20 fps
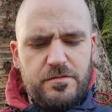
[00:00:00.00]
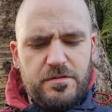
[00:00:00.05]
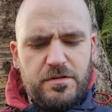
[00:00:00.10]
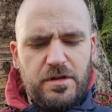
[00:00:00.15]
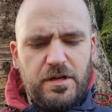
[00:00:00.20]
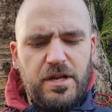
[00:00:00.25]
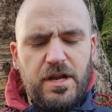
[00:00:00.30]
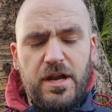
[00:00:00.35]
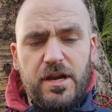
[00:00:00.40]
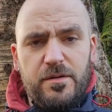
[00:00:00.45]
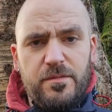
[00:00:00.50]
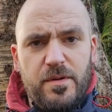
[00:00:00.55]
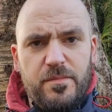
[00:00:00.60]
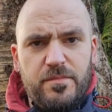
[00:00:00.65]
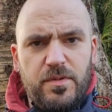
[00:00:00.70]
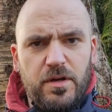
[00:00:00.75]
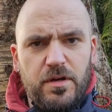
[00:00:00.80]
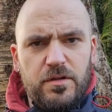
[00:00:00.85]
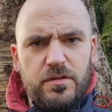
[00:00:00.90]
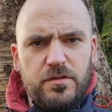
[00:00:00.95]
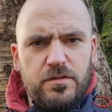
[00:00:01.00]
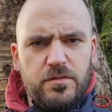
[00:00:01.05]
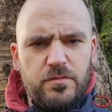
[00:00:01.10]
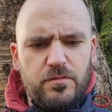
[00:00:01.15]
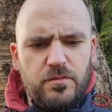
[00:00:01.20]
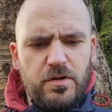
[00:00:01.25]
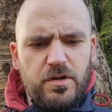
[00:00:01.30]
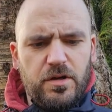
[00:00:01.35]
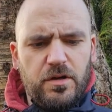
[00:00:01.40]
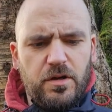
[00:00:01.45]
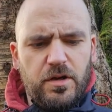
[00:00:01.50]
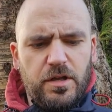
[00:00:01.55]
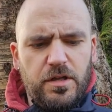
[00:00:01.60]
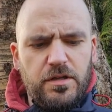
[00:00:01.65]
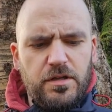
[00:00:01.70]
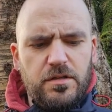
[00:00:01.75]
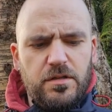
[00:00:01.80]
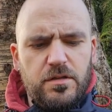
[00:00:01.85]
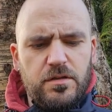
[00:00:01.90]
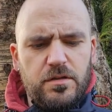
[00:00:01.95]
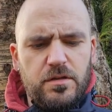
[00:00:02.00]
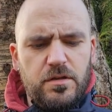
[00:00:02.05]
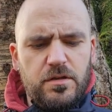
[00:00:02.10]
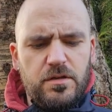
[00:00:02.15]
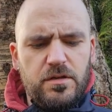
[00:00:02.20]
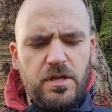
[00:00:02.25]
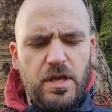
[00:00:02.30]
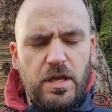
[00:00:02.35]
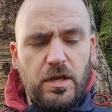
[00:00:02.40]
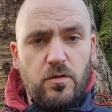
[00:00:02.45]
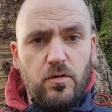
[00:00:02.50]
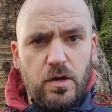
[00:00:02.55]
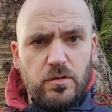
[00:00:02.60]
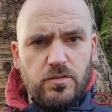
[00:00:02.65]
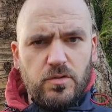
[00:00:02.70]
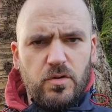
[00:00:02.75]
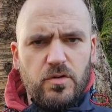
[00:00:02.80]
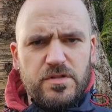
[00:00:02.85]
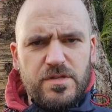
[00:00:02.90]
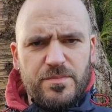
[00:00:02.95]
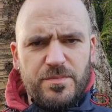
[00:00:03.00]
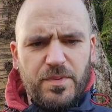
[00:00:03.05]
I can't remember where I got it. Yeah, Go Outdoors in